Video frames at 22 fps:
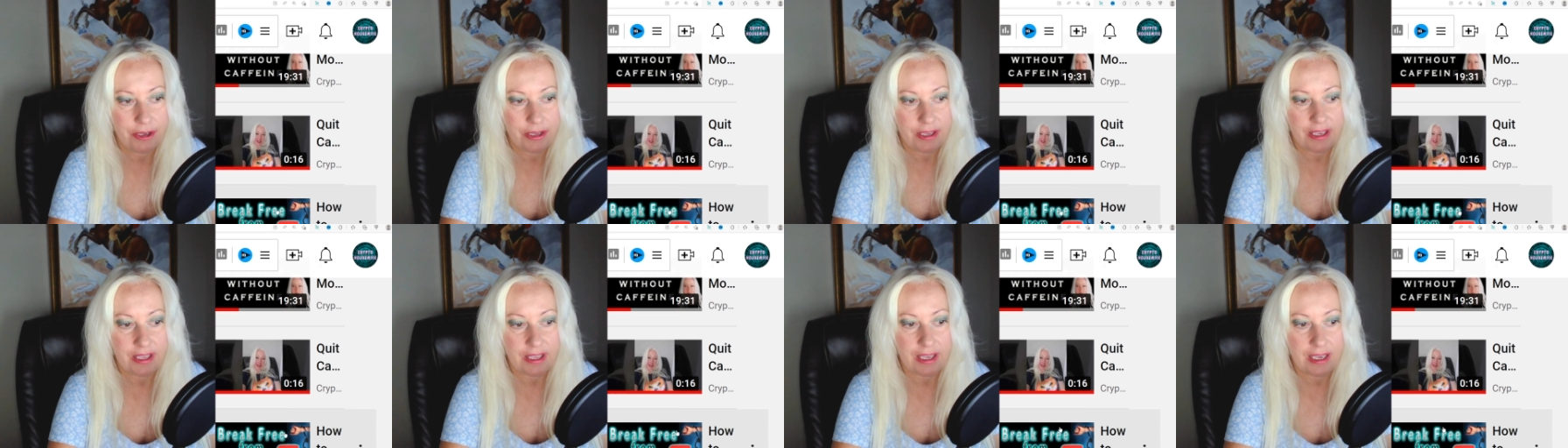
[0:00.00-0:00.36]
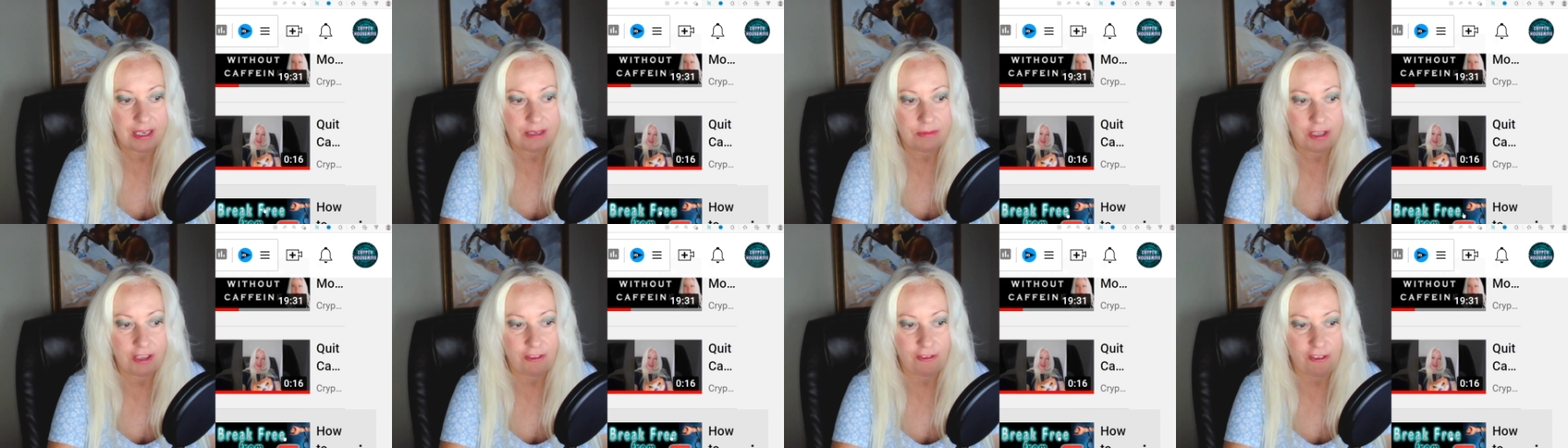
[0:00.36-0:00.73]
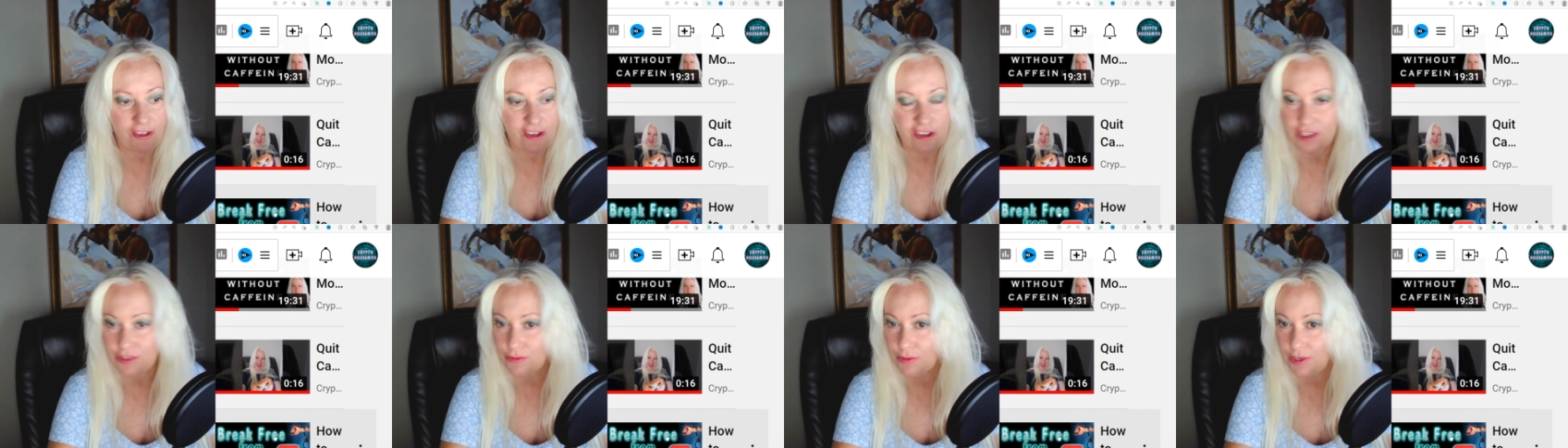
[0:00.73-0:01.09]
Yeah, that had to be the
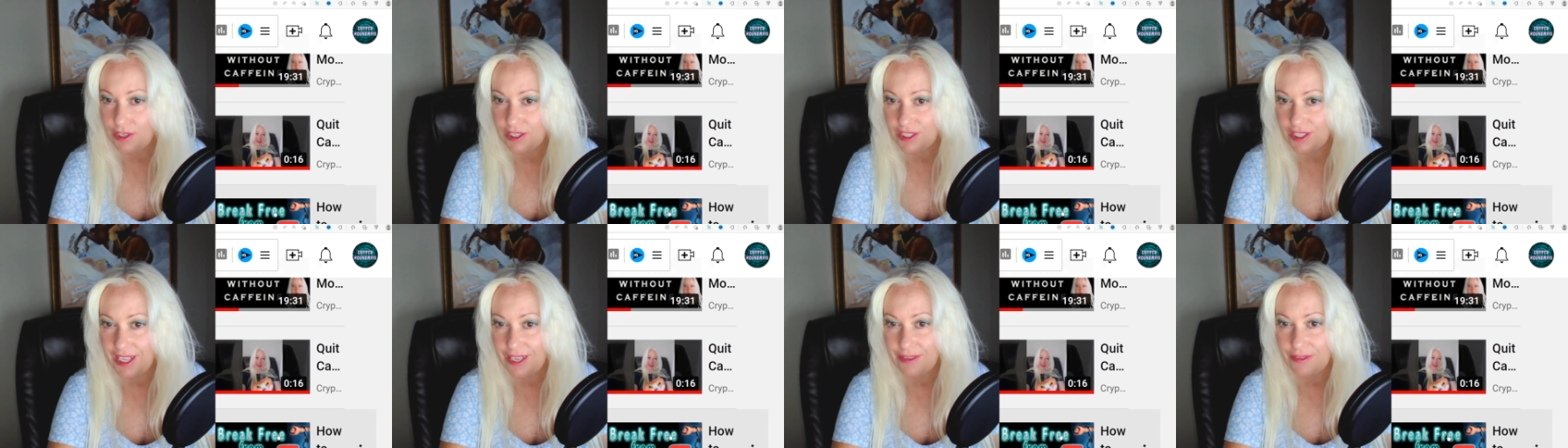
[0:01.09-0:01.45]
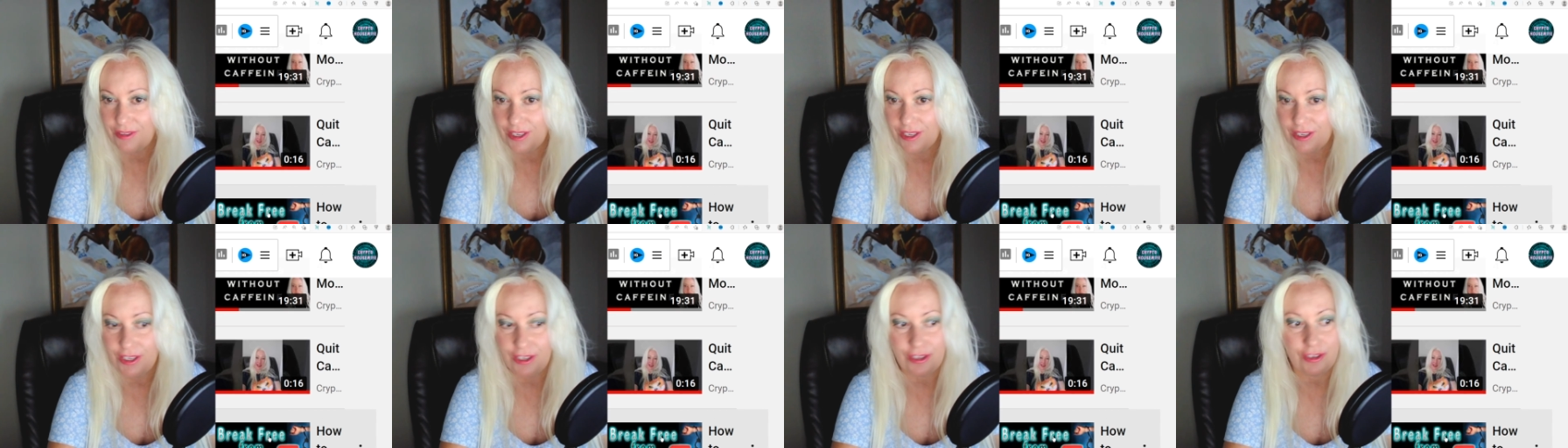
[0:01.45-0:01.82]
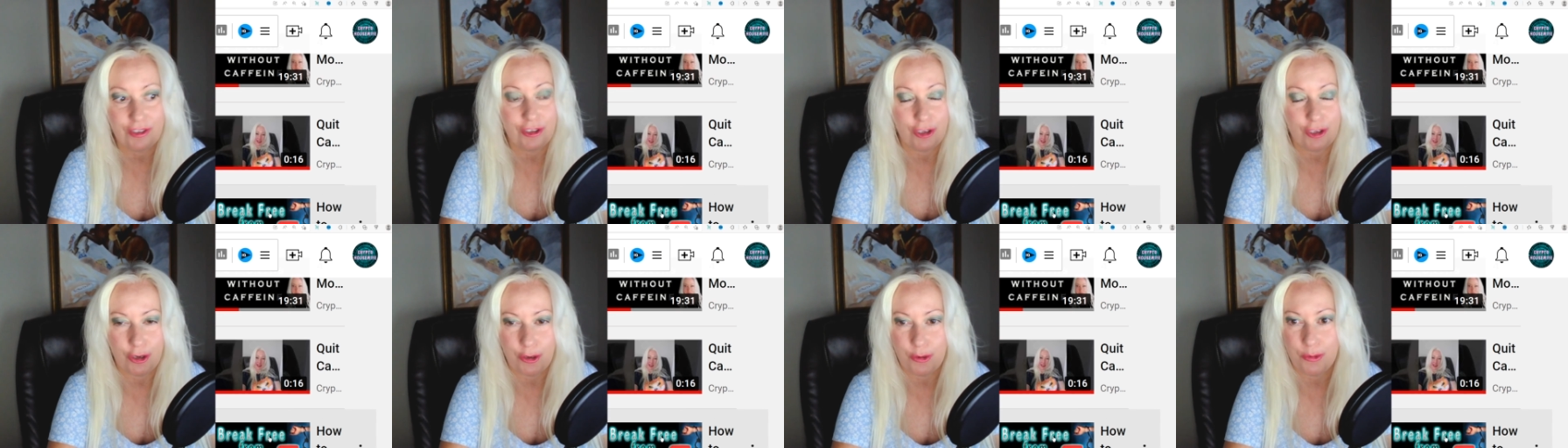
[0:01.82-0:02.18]
first one. So that one there, you'll
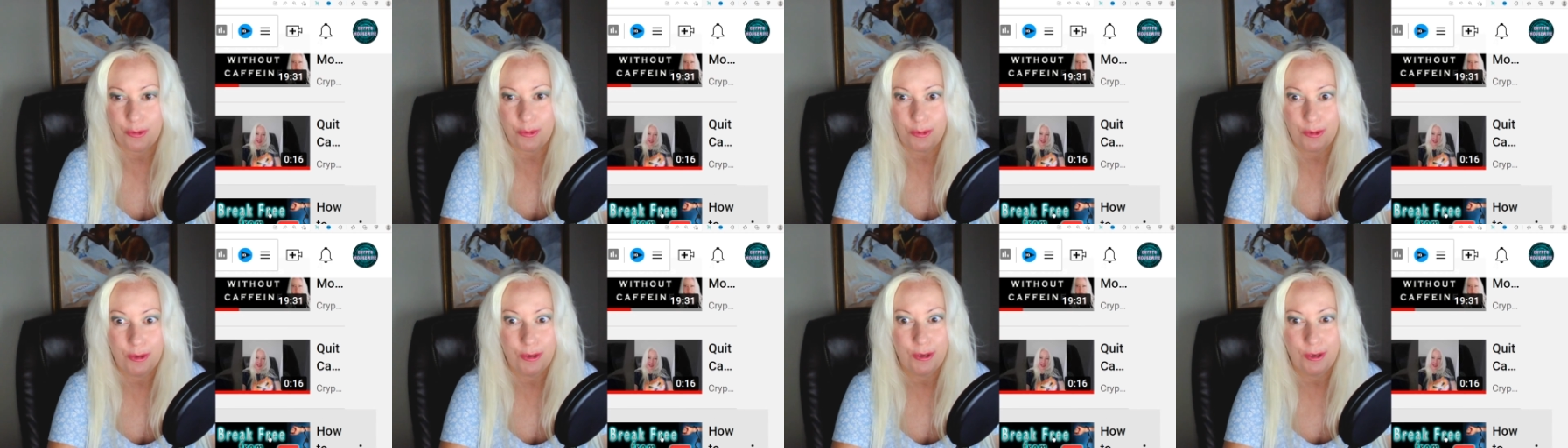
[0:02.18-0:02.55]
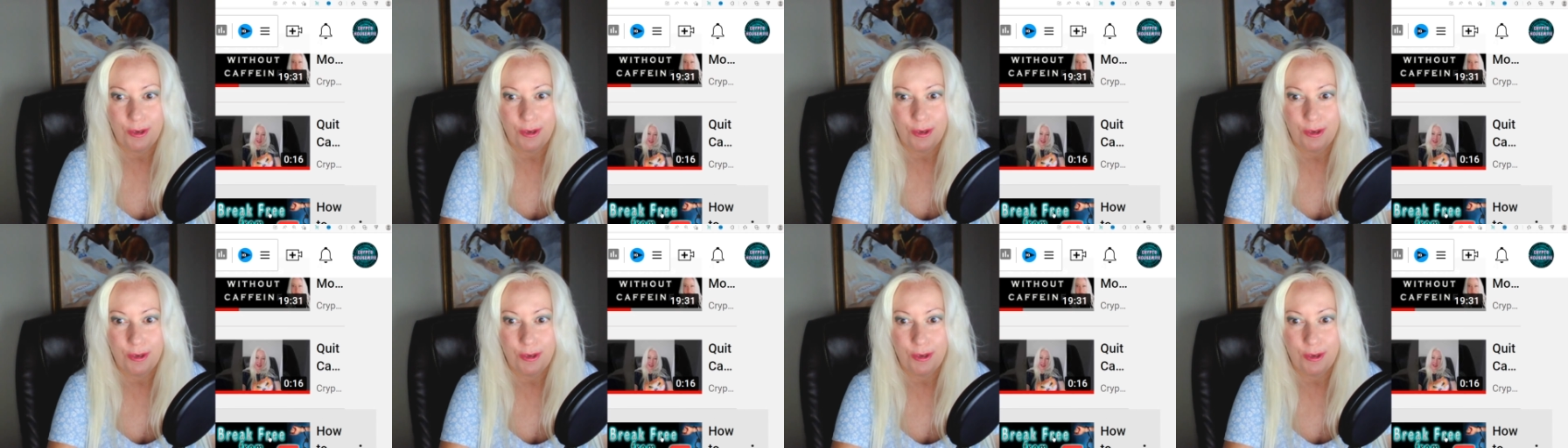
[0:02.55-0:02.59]
know.